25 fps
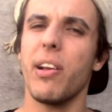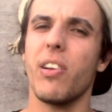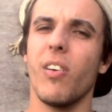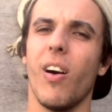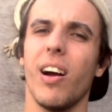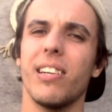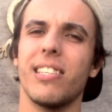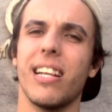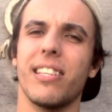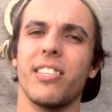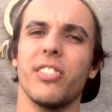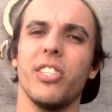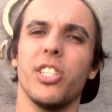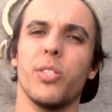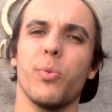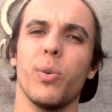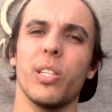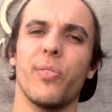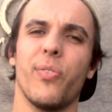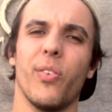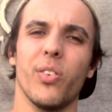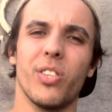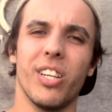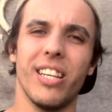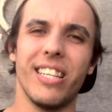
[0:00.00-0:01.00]
guys, that's going to do us
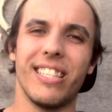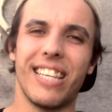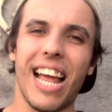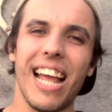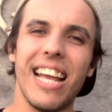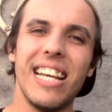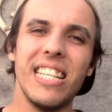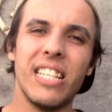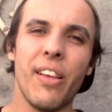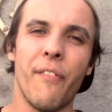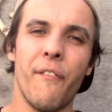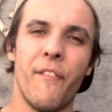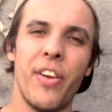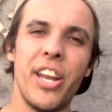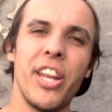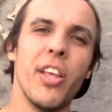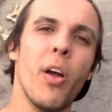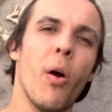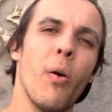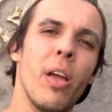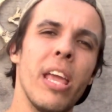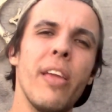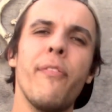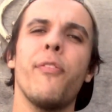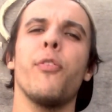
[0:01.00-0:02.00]
for today's
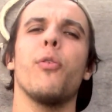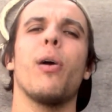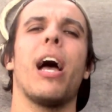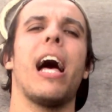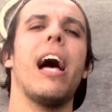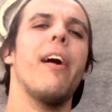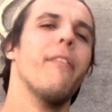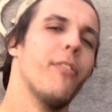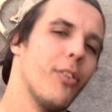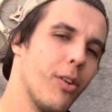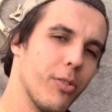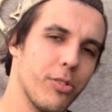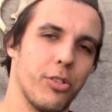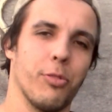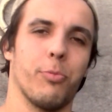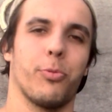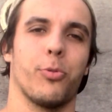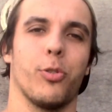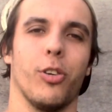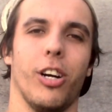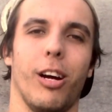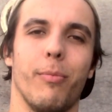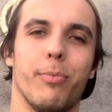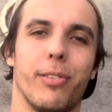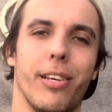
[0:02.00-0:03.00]
video. If you have not
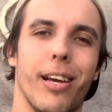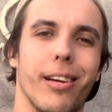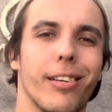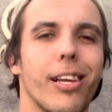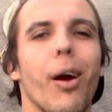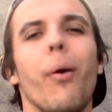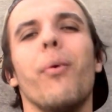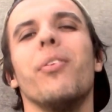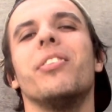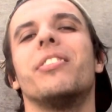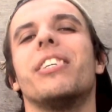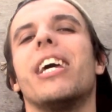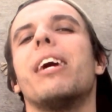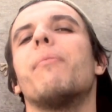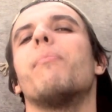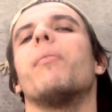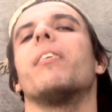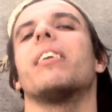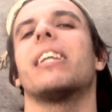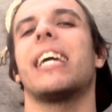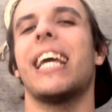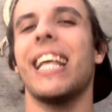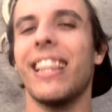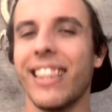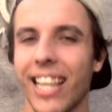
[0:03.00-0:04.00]
subscribed yet, go and damn
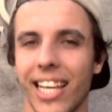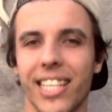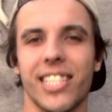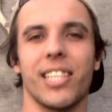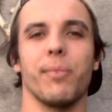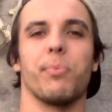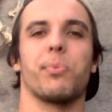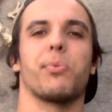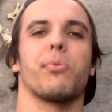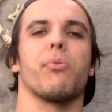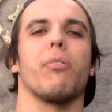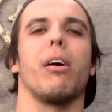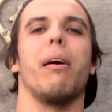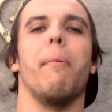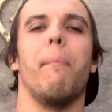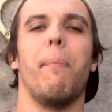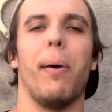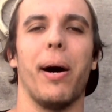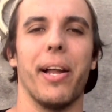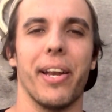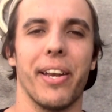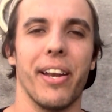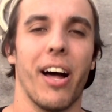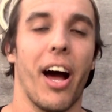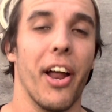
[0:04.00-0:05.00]
well hit that subscribe
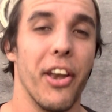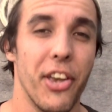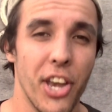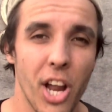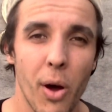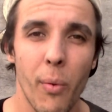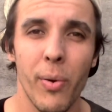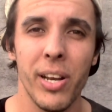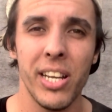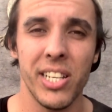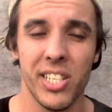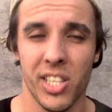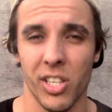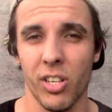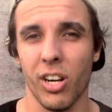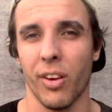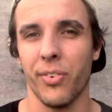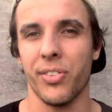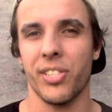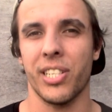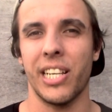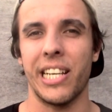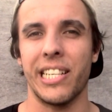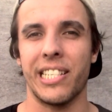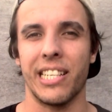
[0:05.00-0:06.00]
button. I know it is the
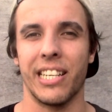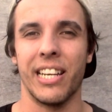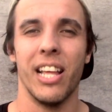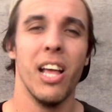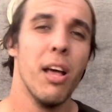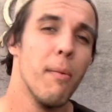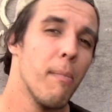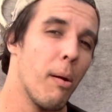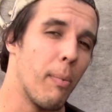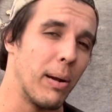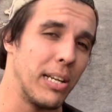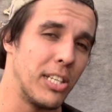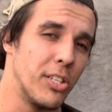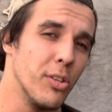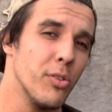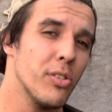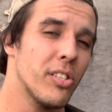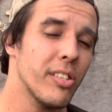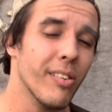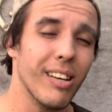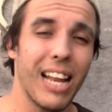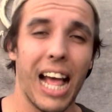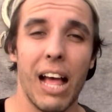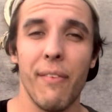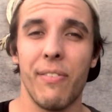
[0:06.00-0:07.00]
off season, but we do
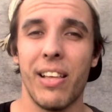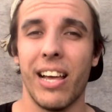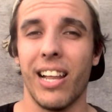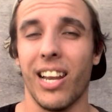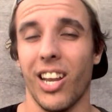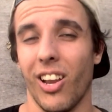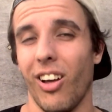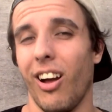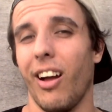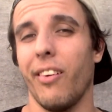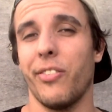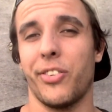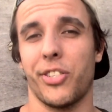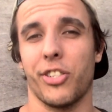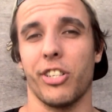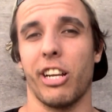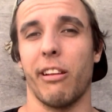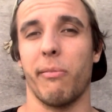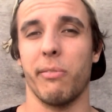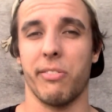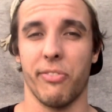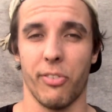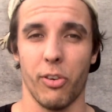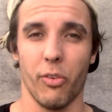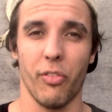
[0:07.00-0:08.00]
still have our live
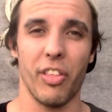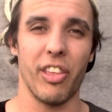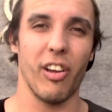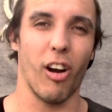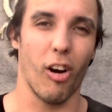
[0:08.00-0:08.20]
streams for the